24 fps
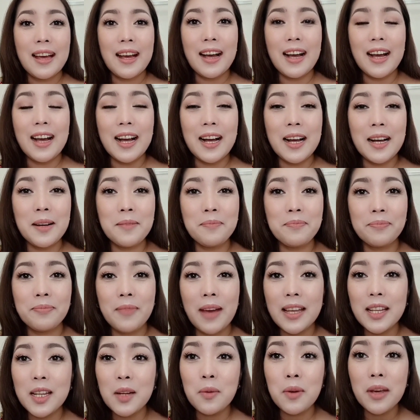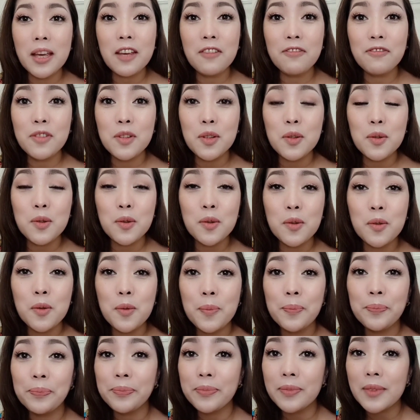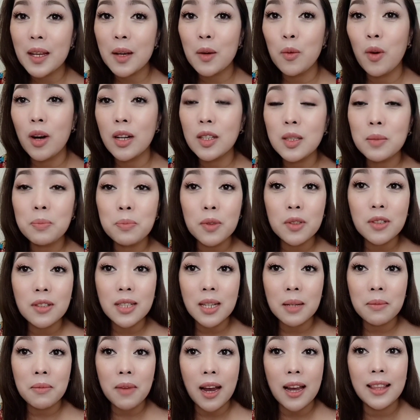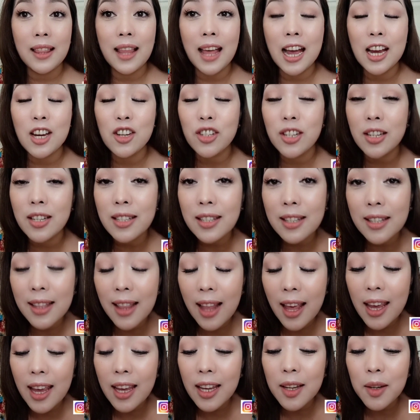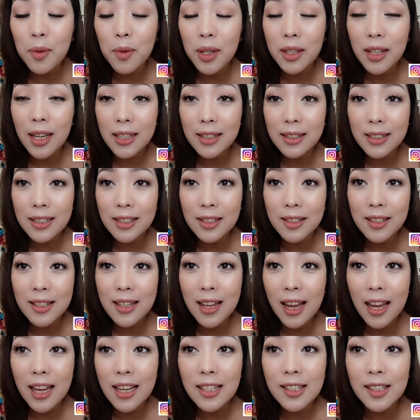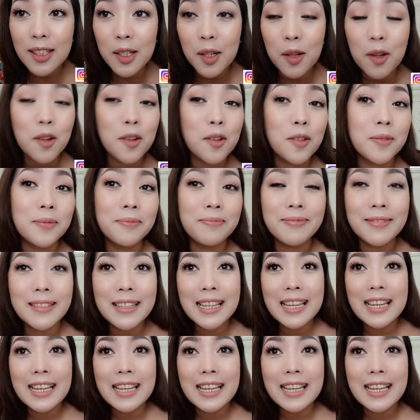By the way, if you want to put some eyelashes like what I did today, so